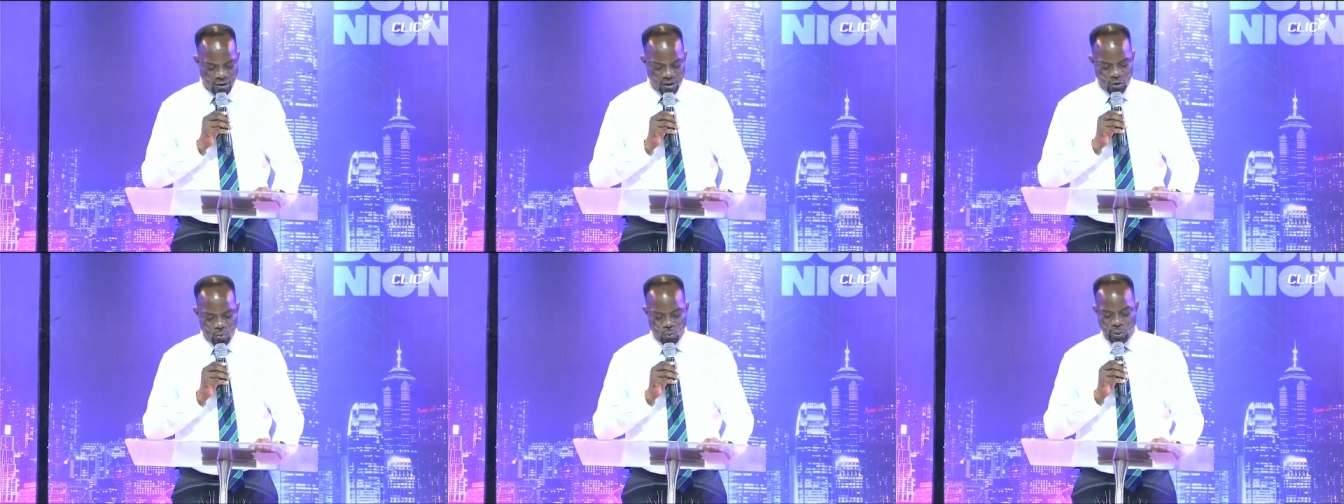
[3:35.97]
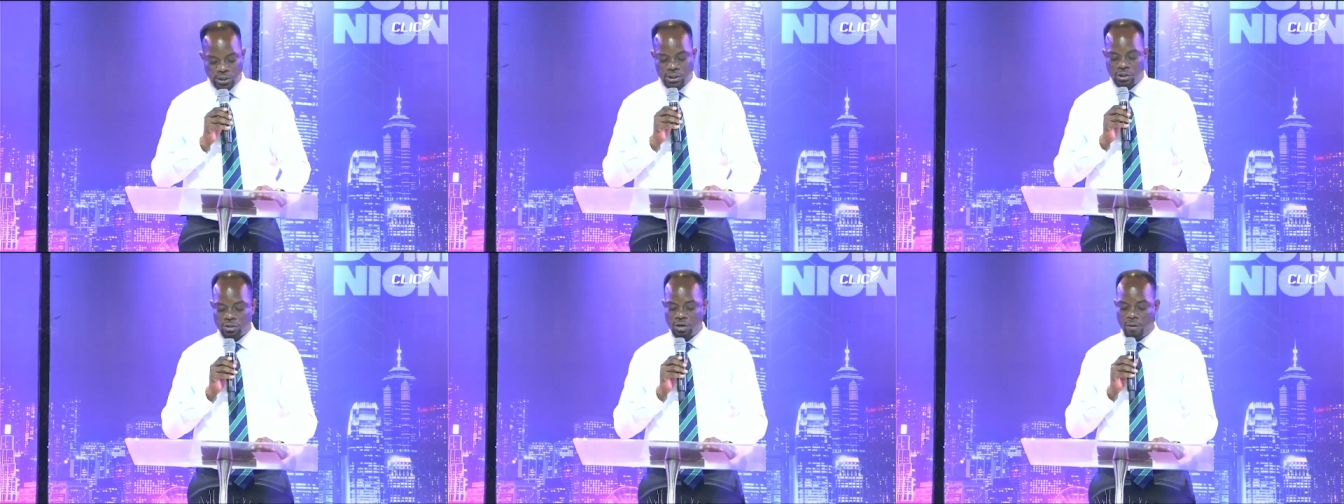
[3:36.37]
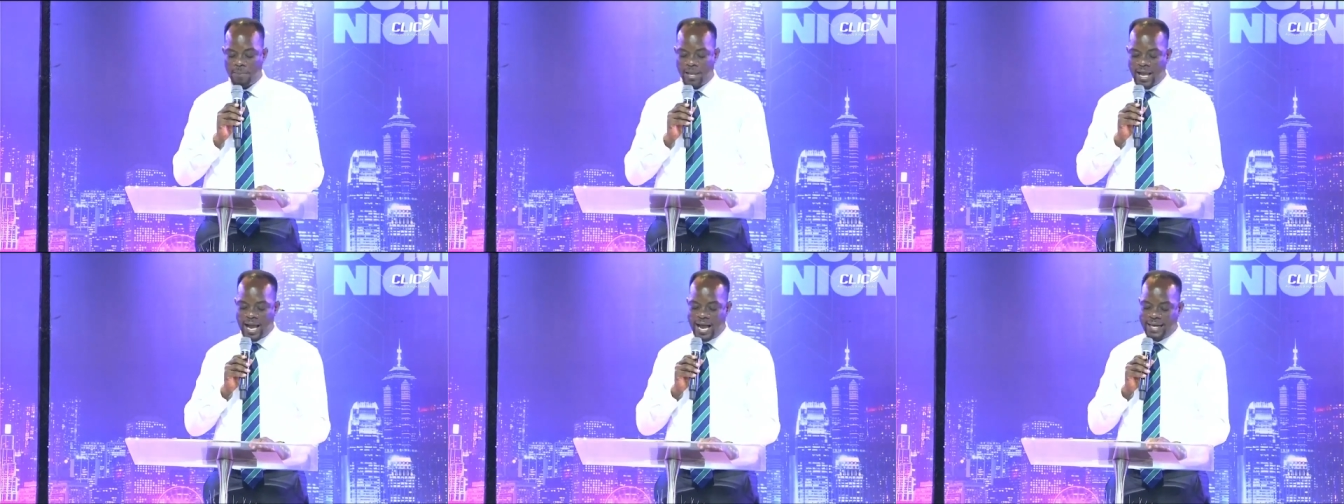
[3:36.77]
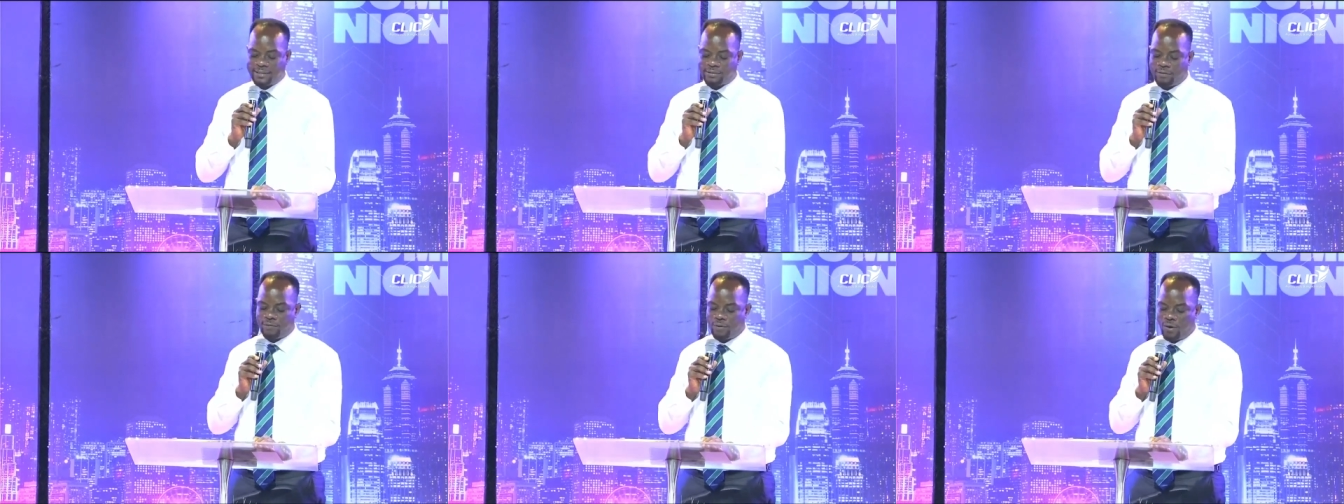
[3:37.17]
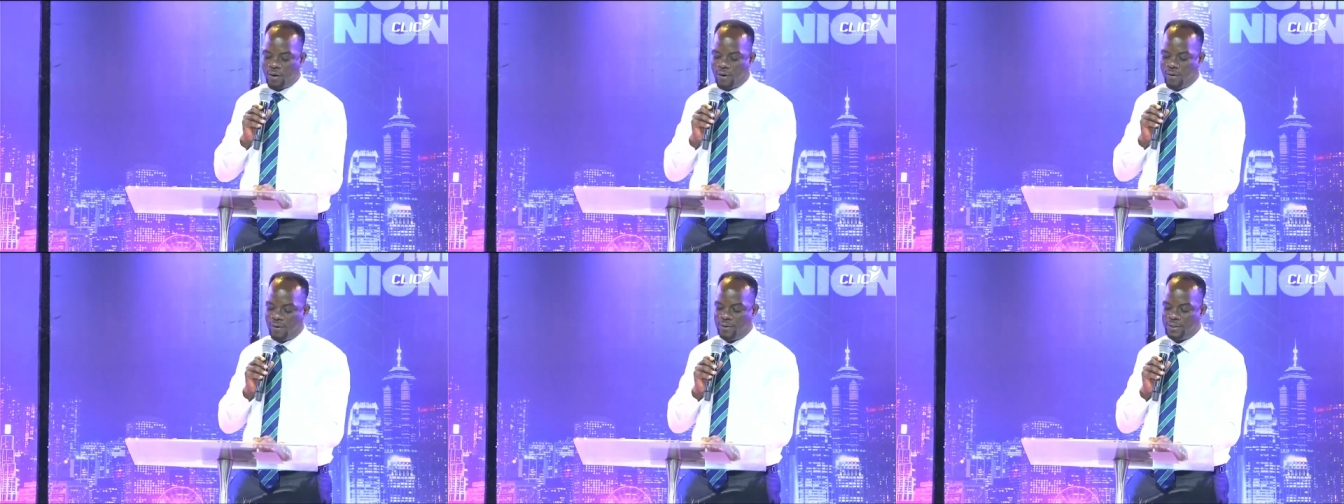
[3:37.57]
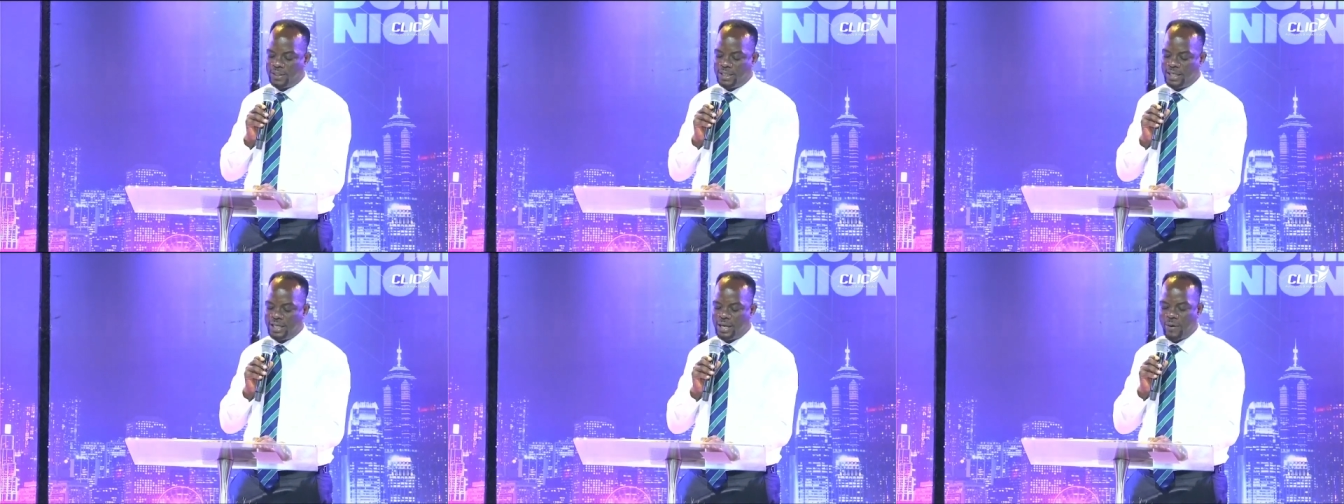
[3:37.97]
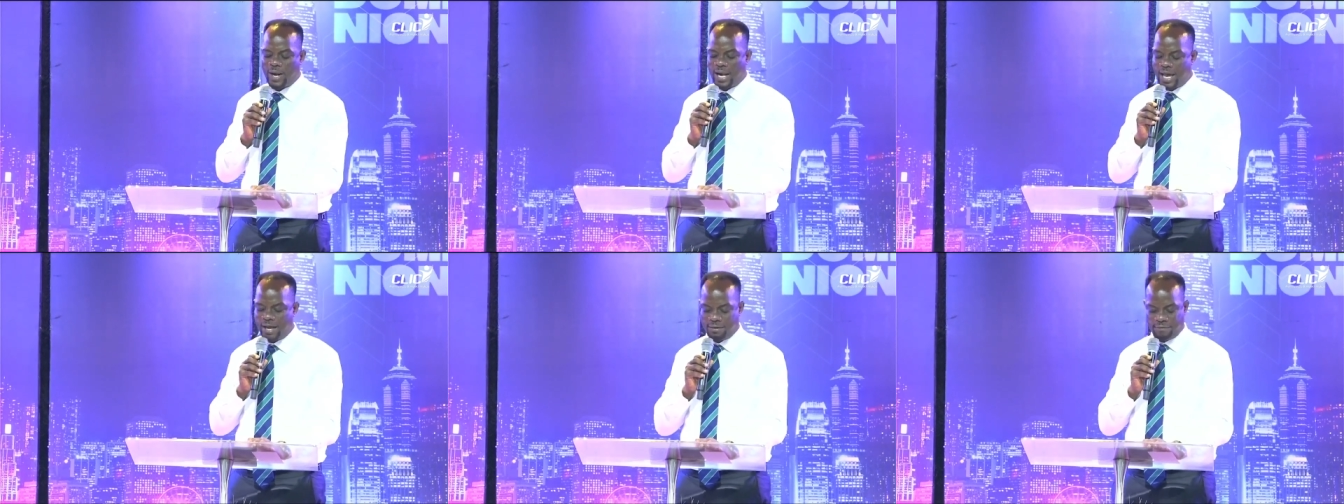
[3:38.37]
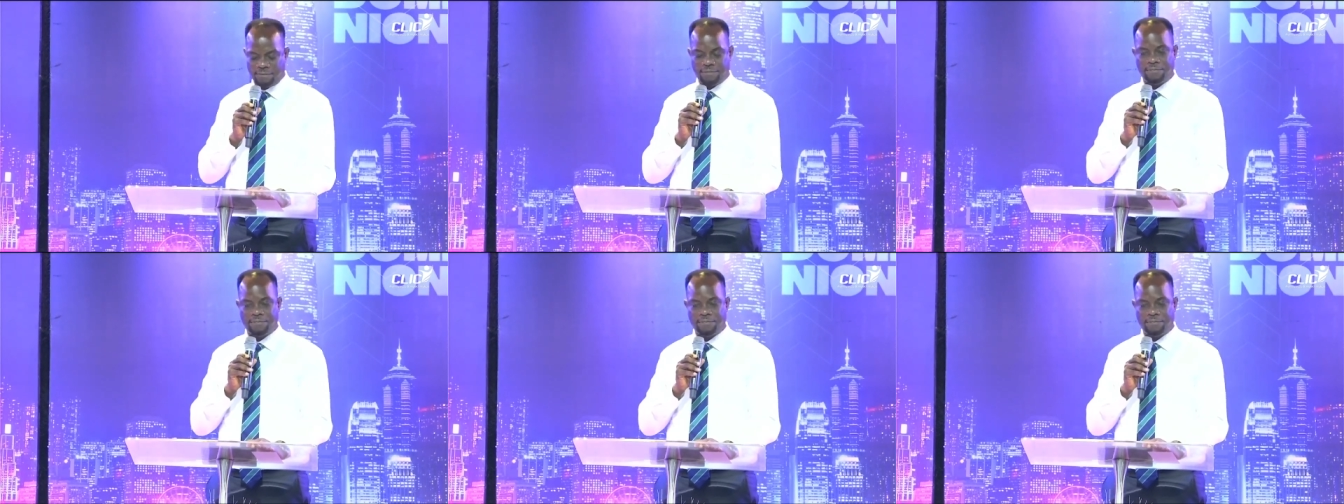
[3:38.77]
which stop the art of God in our life.